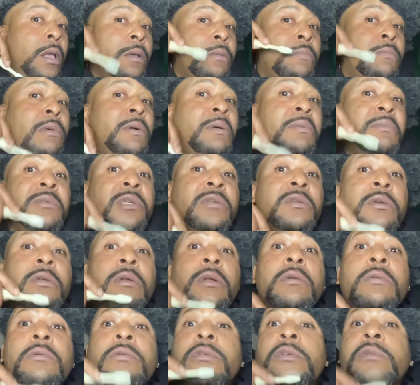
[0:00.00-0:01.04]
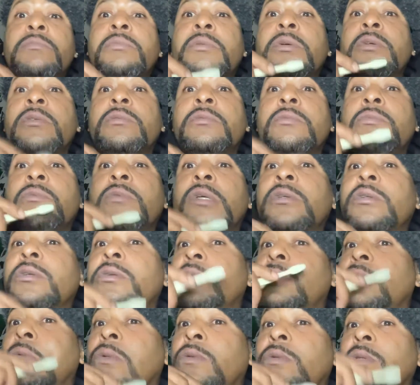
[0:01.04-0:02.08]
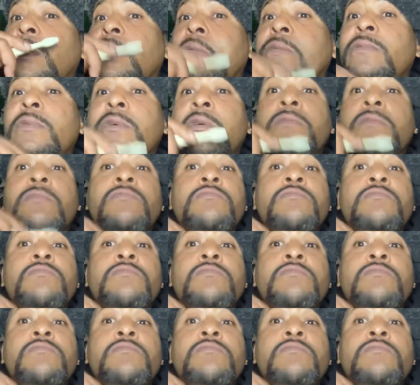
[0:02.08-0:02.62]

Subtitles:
Mom said always brush your whiskers on TV.